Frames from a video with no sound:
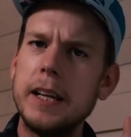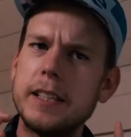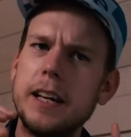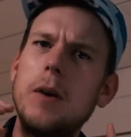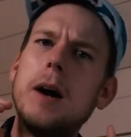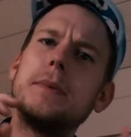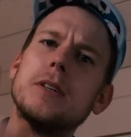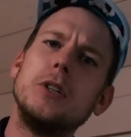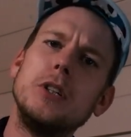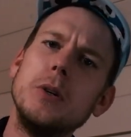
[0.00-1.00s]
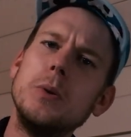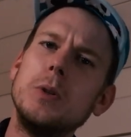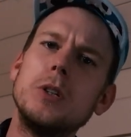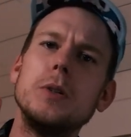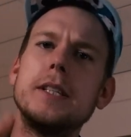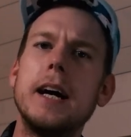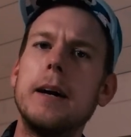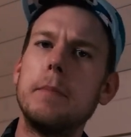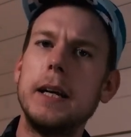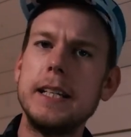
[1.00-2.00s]
It's now up to you to
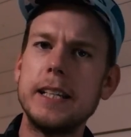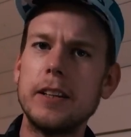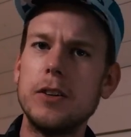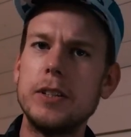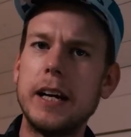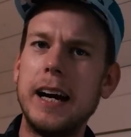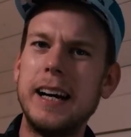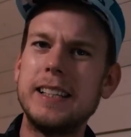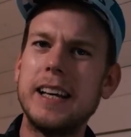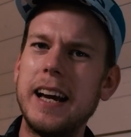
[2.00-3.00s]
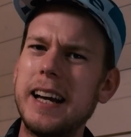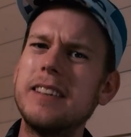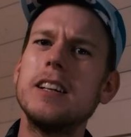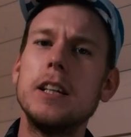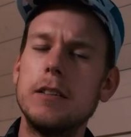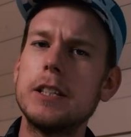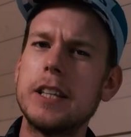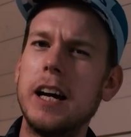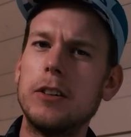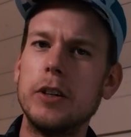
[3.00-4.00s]
start placing those ads and
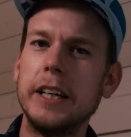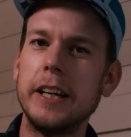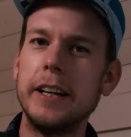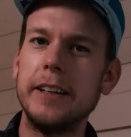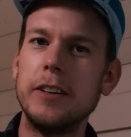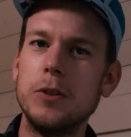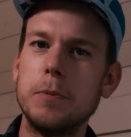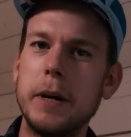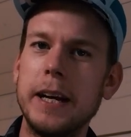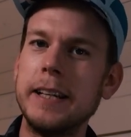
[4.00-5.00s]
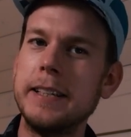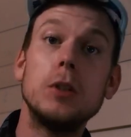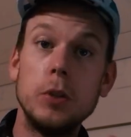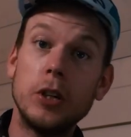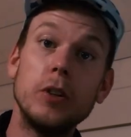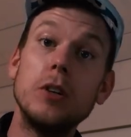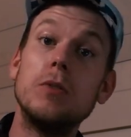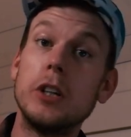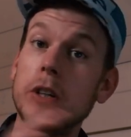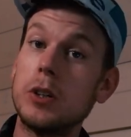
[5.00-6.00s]
start raking in those pennies. To show you
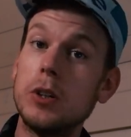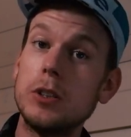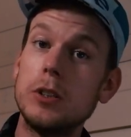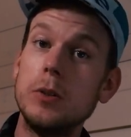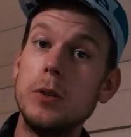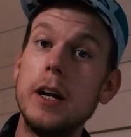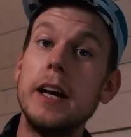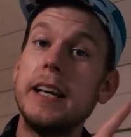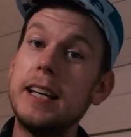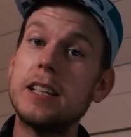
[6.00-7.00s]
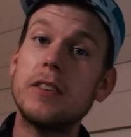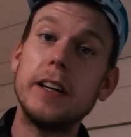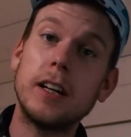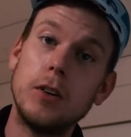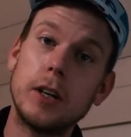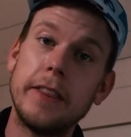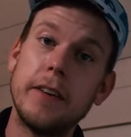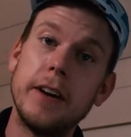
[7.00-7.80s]
what you could do, Here's a quick look at the